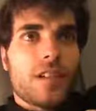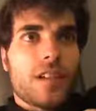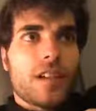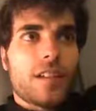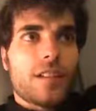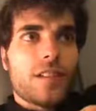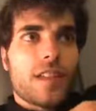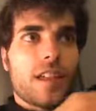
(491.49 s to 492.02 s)

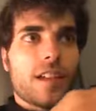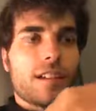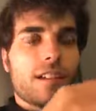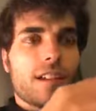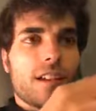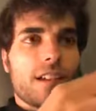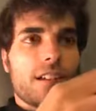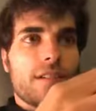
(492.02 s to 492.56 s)
that it's
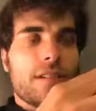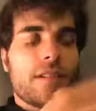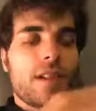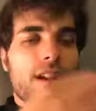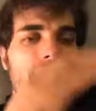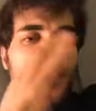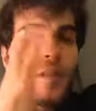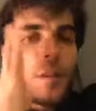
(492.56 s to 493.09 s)
like
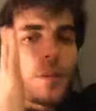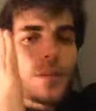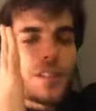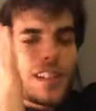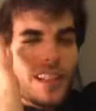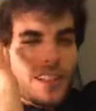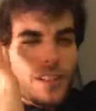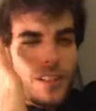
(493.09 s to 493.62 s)
you almost
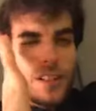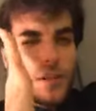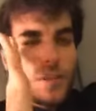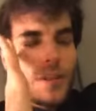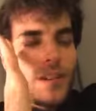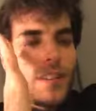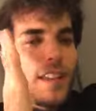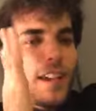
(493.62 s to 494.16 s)
can't look someone
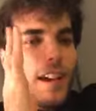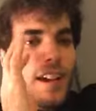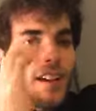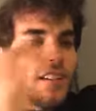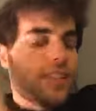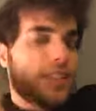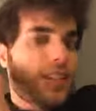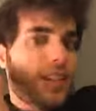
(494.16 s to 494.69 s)
in the eyes.
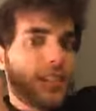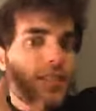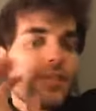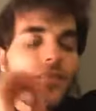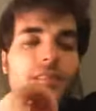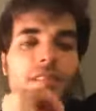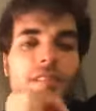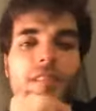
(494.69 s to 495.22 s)
They get
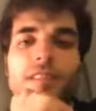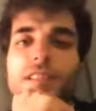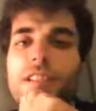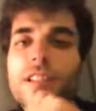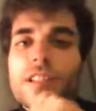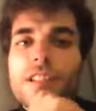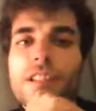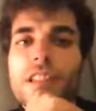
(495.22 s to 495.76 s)

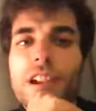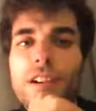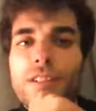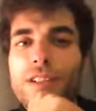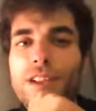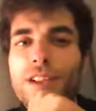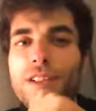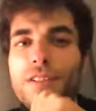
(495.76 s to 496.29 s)

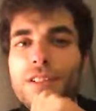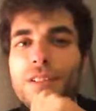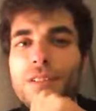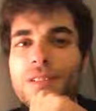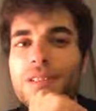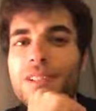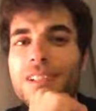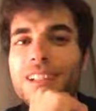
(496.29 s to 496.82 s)
terrified of you.
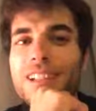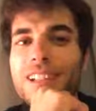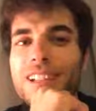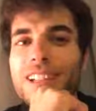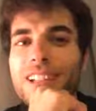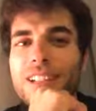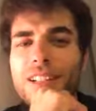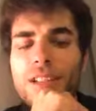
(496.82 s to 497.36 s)

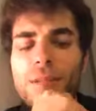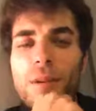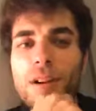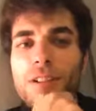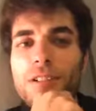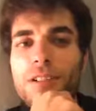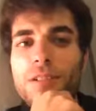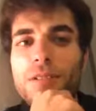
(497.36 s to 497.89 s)
She's like, why
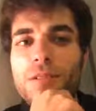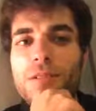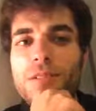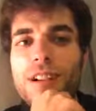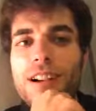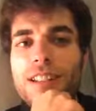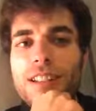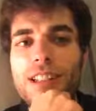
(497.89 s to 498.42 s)
aren't you
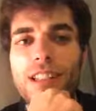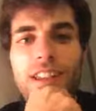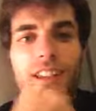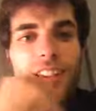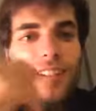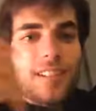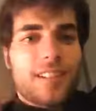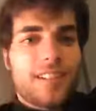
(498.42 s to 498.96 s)
isolating
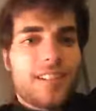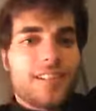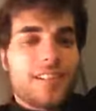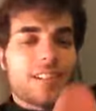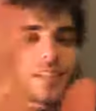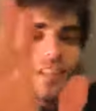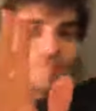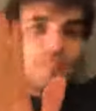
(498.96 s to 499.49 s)

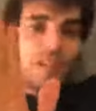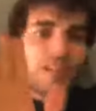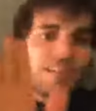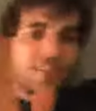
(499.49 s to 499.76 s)
6 feet?